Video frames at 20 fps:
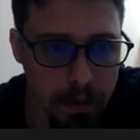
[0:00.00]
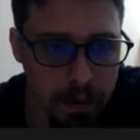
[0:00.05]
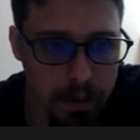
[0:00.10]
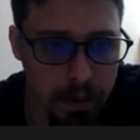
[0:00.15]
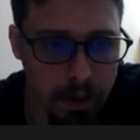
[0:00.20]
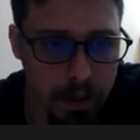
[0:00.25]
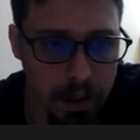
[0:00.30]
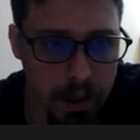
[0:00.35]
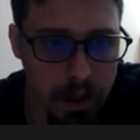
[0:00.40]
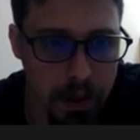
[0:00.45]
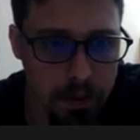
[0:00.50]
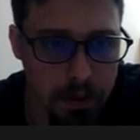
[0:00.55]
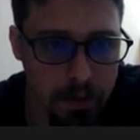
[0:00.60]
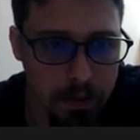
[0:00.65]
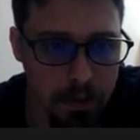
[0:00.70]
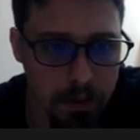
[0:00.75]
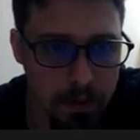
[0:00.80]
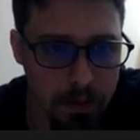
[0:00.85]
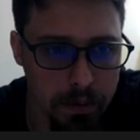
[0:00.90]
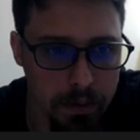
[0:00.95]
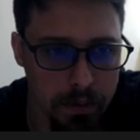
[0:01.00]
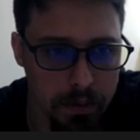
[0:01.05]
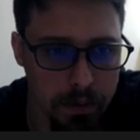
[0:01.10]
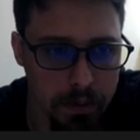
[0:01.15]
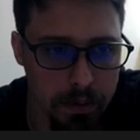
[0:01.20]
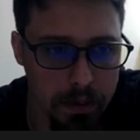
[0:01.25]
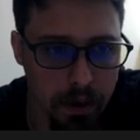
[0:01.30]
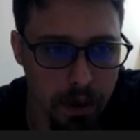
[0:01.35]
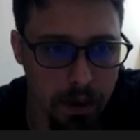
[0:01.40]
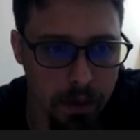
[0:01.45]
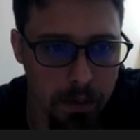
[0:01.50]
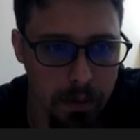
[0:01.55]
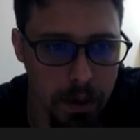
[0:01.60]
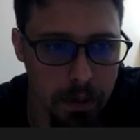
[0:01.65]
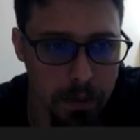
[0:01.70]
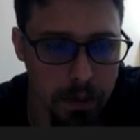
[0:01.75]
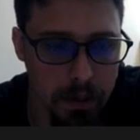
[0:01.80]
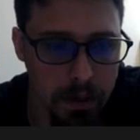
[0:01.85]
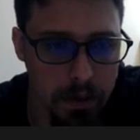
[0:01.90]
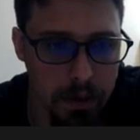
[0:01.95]
Again, try to
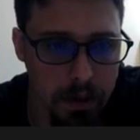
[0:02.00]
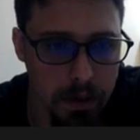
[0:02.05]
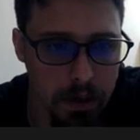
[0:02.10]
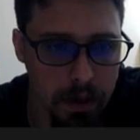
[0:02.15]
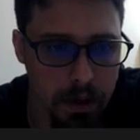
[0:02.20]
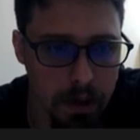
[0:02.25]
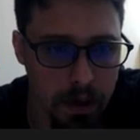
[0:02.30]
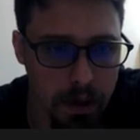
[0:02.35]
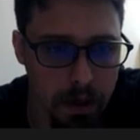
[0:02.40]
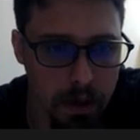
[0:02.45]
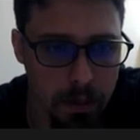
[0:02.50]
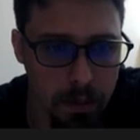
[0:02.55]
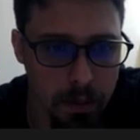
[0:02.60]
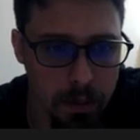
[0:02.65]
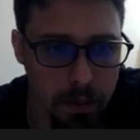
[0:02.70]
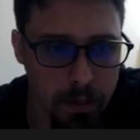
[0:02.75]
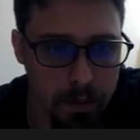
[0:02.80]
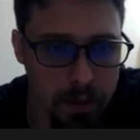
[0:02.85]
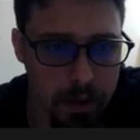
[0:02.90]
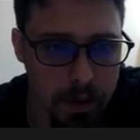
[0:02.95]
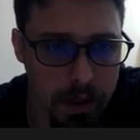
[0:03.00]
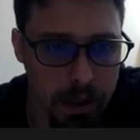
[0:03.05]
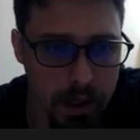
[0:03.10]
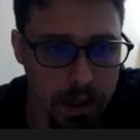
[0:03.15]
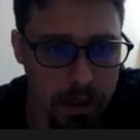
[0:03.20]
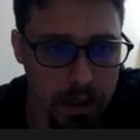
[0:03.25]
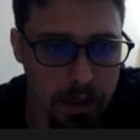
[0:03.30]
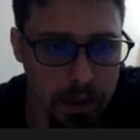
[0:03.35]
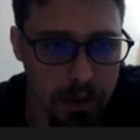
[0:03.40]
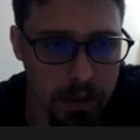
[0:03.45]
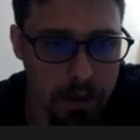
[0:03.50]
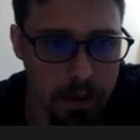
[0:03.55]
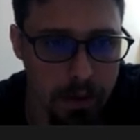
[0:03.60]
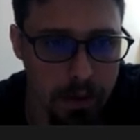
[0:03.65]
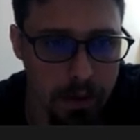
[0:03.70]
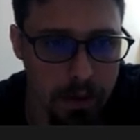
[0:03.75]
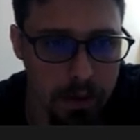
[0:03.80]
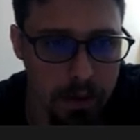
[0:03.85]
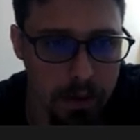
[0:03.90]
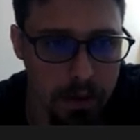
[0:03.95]
remember, move the knight here,
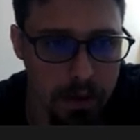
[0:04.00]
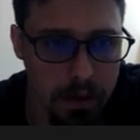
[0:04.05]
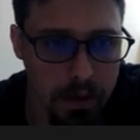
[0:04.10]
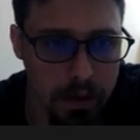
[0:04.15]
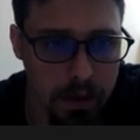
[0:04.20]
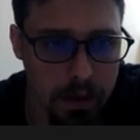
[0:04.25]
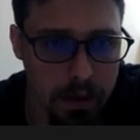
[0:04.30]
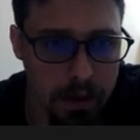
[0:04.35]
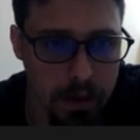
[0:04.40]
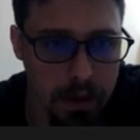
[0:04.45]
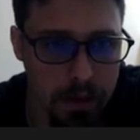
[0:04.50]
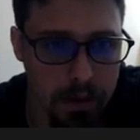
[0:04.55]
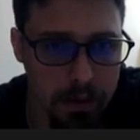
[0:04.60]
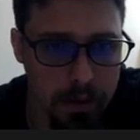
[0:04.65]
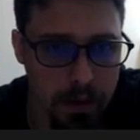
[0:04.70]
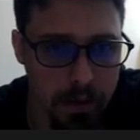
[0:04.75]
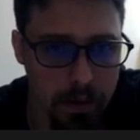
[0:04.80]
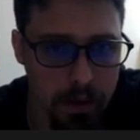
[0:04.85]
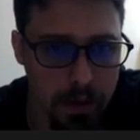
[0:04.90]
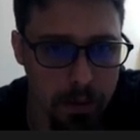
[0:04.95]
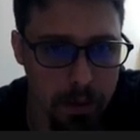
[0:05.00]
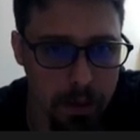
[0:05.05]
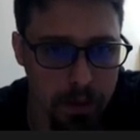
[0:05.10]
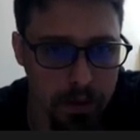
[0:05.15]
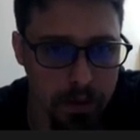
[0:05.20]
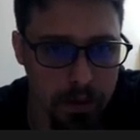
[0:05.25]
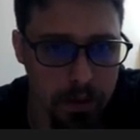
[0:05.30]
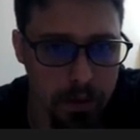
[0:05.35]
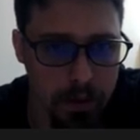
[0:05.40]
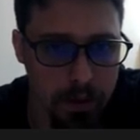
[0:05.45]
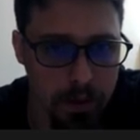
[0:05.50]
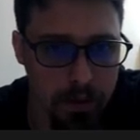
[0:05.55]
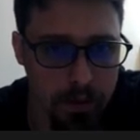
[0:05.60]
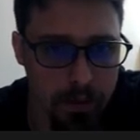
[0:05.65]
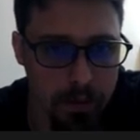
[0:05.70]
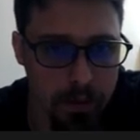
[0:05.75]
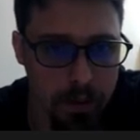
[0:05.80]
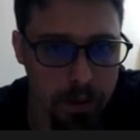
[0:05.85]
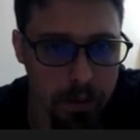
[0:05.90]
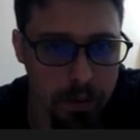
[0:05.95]
they generally push this
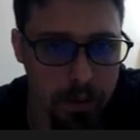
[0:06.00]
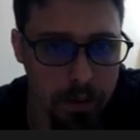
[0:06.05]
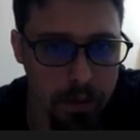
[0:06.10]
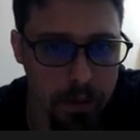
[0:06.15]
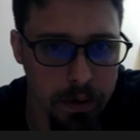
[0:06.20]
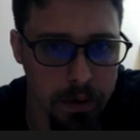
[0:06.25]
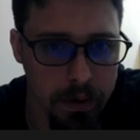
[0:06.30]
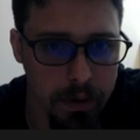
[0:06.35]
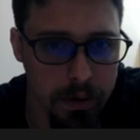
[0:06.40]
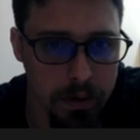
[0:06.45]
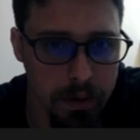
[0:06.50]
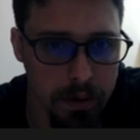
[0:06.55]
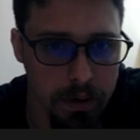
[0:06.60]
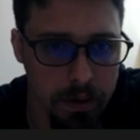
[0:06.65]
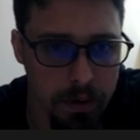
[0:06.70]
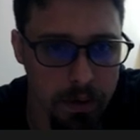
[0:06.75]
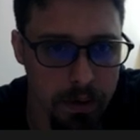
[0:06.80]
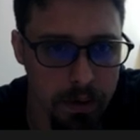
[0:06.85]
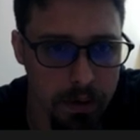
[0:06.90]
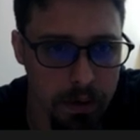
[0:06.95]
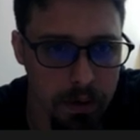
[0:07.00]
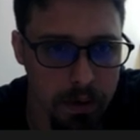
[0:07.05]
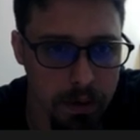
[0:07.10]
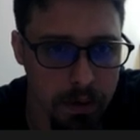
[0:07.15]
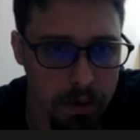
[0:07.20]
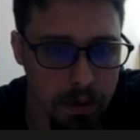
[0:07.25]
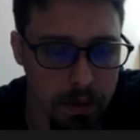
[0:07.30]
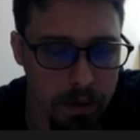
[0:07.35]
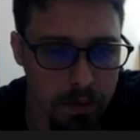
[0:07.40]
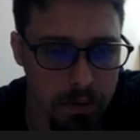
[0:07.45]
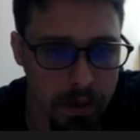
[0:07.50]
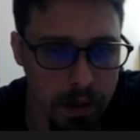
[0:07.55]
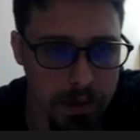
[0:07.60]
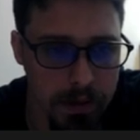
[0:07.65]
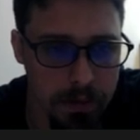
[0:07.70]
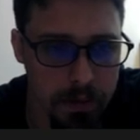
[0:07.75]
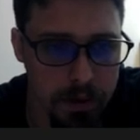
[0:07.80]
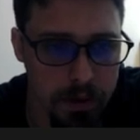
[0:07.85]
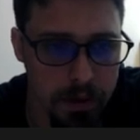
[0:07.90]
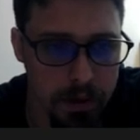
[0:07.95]
forward vast
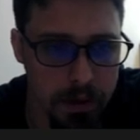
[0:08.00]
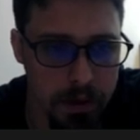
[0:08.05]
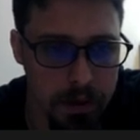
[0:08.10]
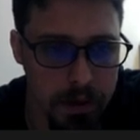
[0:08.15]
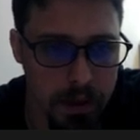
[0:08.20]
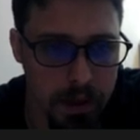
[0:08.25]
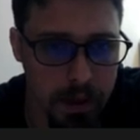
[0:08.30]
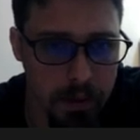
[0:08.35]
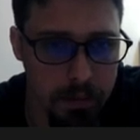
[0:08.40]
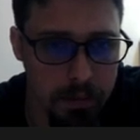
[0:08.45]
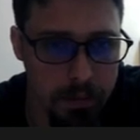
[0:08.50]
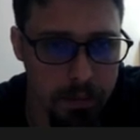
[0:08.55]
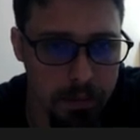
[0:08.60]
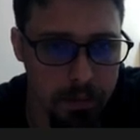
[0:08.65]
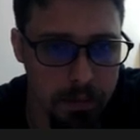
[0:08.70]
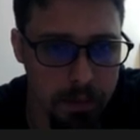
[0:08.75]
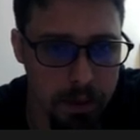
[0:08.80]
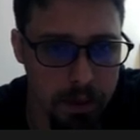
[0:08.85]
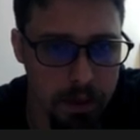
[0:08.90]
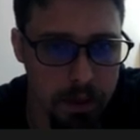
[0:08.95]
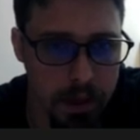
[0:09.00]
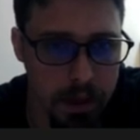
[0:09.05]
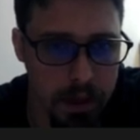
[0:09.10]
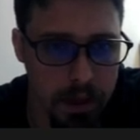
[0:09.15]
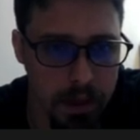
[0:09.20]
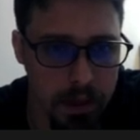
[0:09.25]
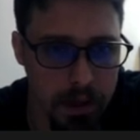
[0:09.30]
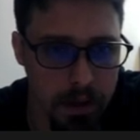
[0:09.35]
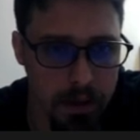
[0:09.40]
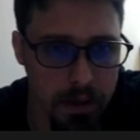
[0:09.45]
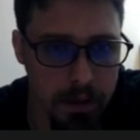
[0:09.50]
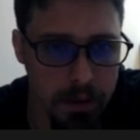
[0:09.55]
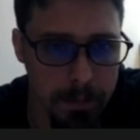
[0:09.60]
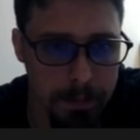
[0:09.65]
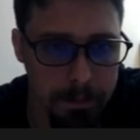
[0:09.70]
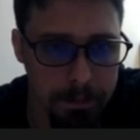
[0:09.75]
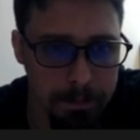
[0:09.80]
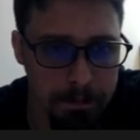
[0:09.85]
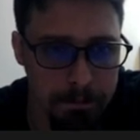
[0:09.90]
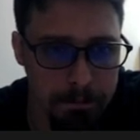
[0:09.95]
majority of the time, put the knight here.
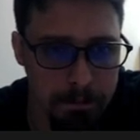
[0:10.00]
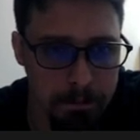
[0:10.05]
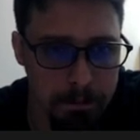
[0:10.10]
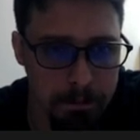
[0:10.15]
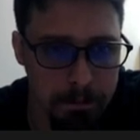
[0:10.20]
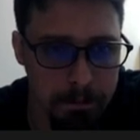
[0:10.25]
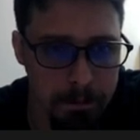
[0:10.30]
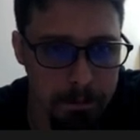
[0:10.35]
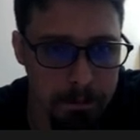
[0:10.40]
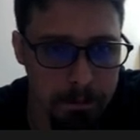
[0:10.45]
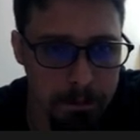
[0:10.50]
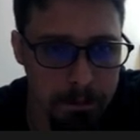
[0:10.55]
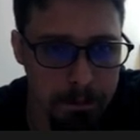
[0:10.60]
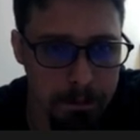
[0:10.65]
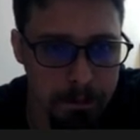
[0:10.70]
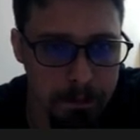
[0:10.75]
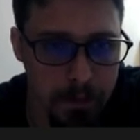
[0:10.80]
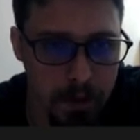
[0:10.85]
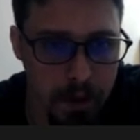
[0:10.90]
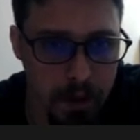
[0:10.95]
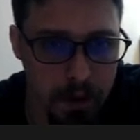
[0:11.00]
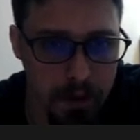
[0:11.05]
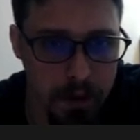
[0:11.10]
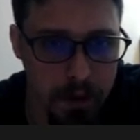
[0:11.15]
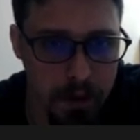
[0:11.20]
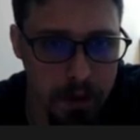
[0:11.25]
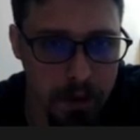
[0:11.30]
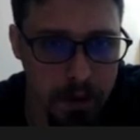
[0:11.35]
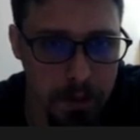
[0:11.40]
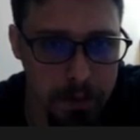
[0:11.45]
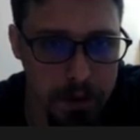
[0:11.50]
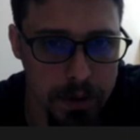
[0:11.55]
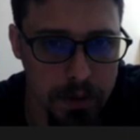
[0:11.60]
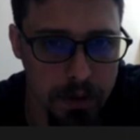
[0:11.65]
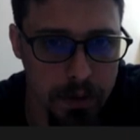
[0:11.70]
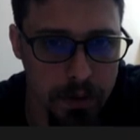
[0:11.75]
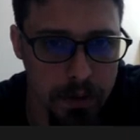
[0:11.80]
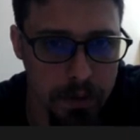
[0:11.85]
Are there other options?